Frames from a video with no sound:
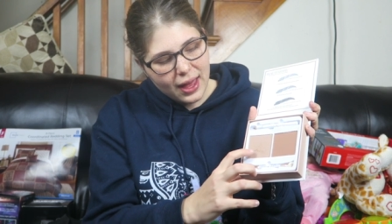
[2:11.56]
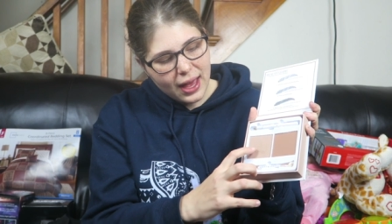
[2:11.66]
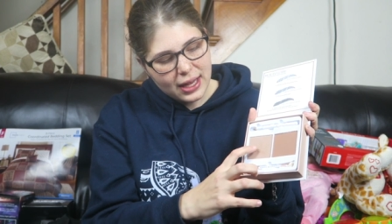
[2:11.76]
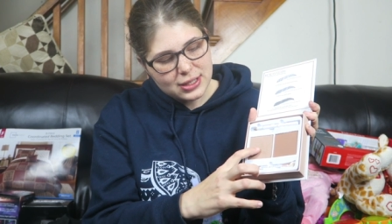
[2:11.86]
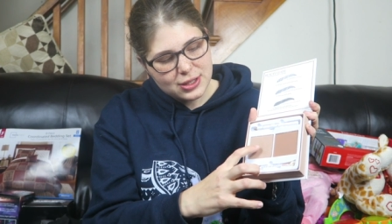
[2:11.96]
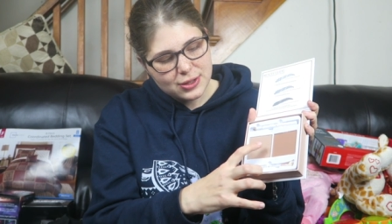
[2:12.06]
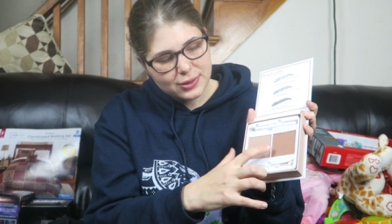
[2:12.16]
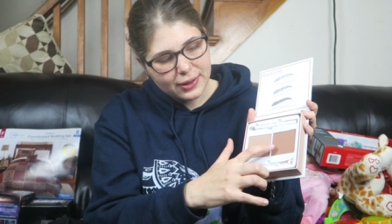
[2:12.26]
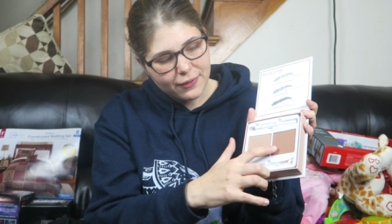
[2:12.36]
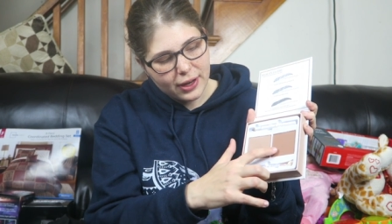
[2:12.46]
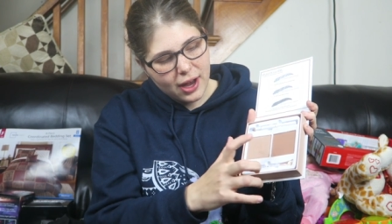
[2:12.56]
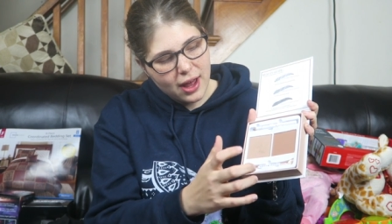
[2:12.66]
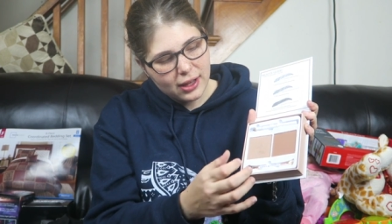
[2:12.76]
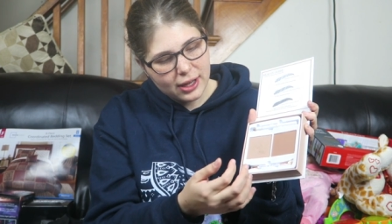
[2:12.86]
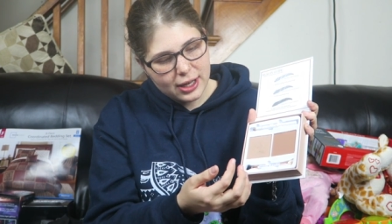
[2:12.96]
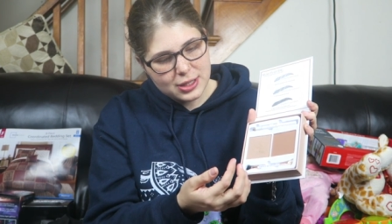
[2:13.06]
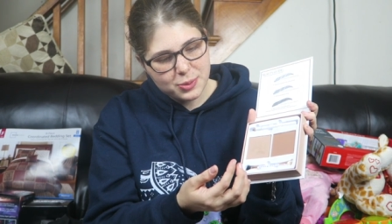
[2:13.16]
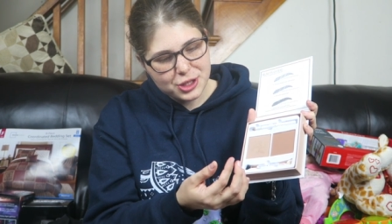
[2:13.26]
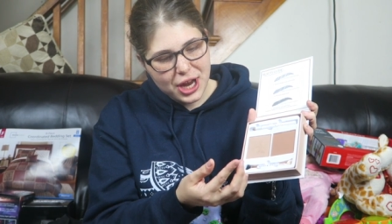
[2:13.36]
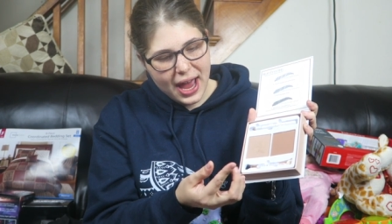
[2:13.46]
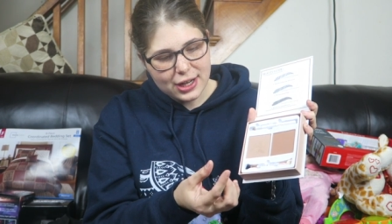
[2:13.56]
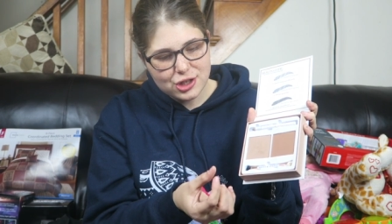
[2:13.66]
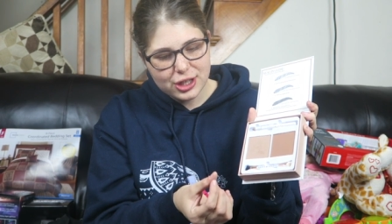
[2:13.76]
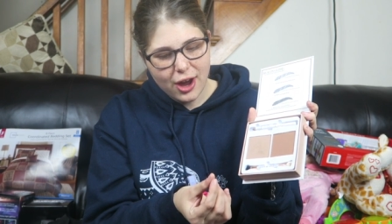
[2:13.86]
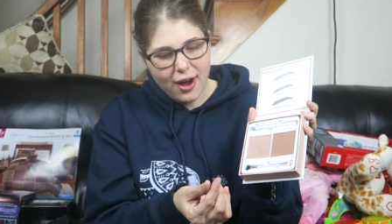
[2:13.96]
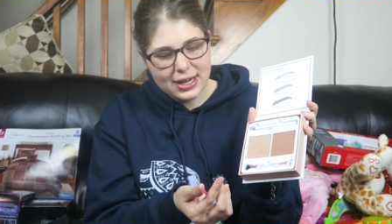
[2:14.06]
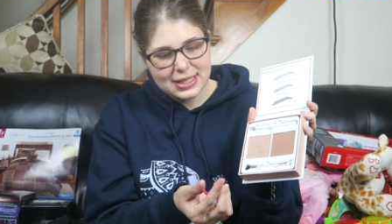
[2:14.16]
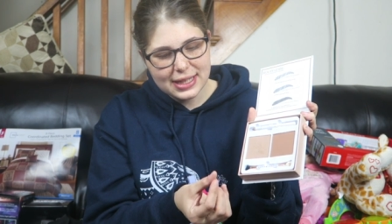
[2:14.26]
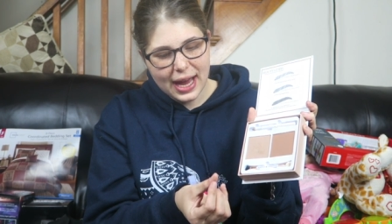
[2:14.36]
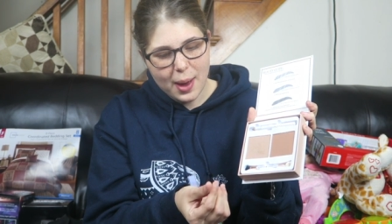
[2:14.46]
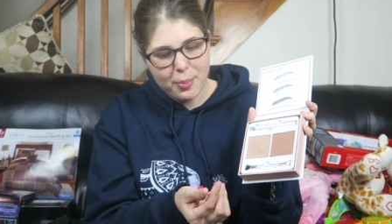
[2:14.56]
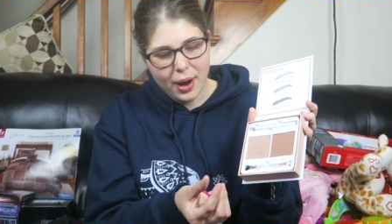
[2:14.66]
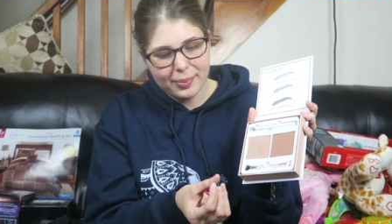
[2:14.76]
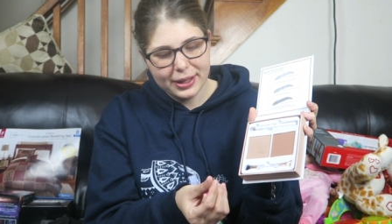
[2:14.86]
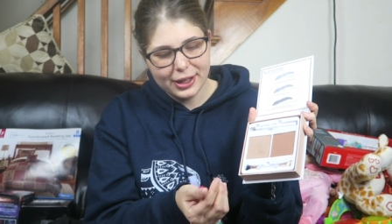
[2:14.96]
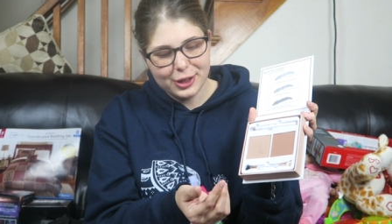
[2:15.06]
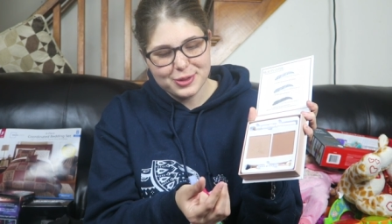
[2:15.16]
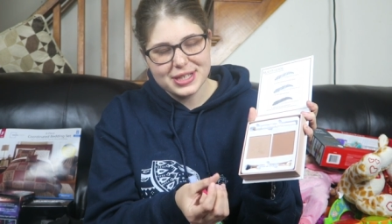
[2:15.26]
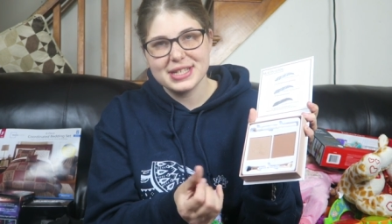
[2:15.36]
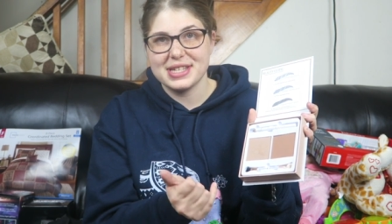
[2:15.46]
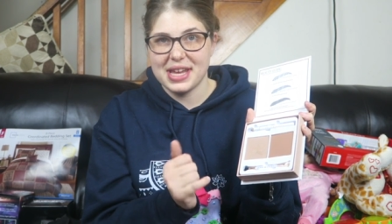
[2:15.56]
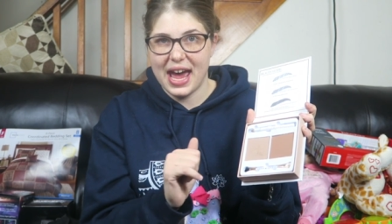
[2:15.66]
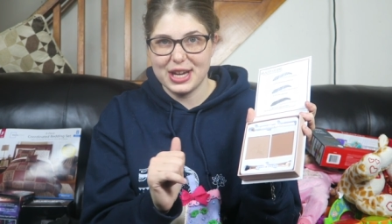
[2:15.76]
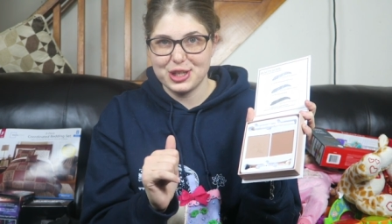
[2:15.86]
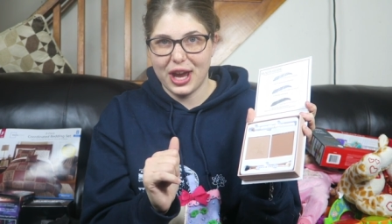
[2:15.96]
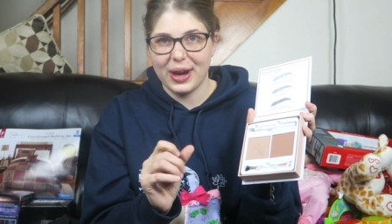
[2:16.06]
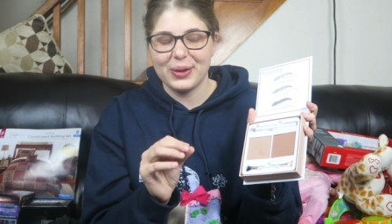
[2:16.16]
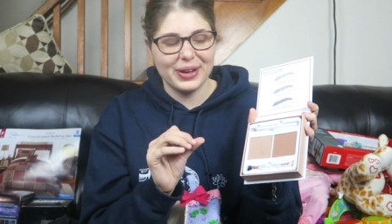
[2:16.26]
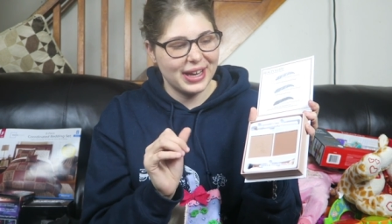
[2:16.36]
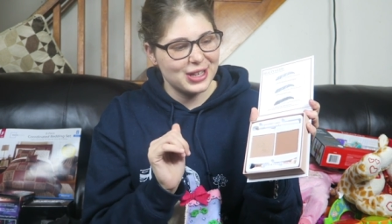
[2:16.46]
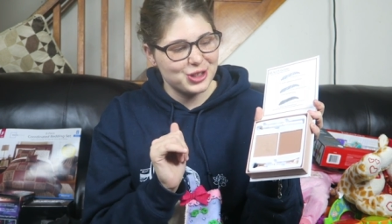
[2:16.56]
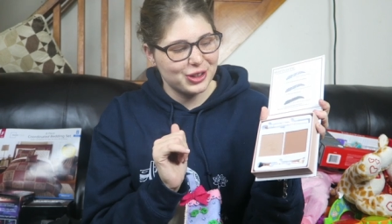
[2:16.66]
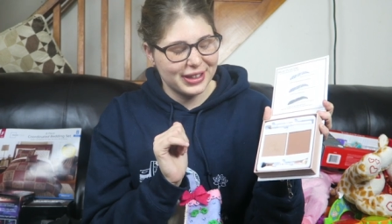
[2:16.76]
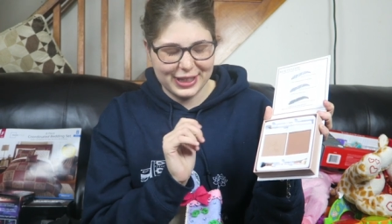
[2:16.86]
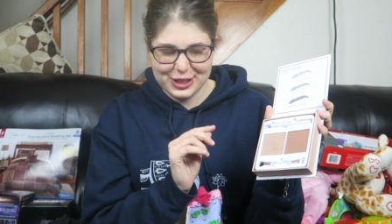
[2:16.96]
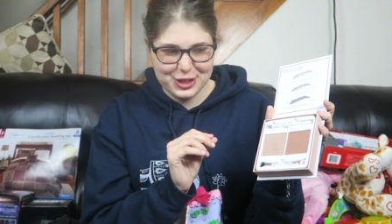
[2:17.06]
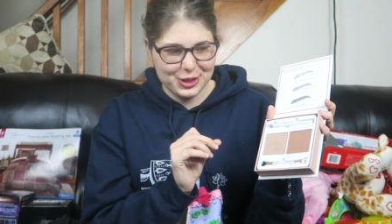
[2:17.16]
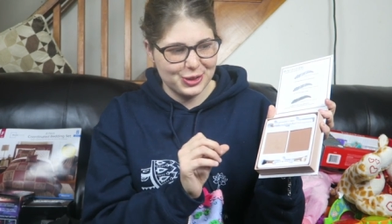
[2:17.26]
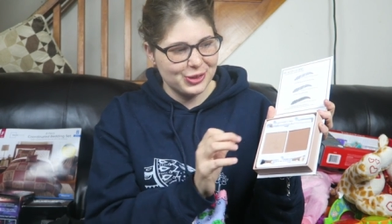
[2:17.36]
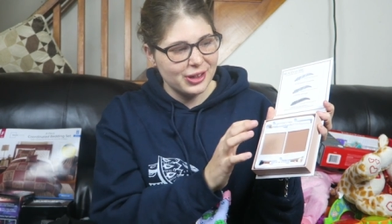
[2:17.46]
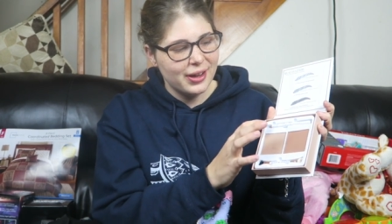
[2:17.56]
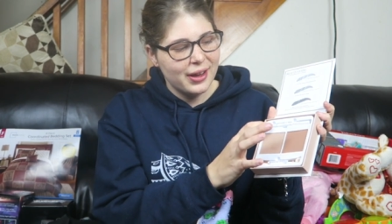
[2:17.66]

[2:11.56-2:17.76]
has two different colors, which actually, honestly, I'm probably going to use these as eyeshadow occasionally, too.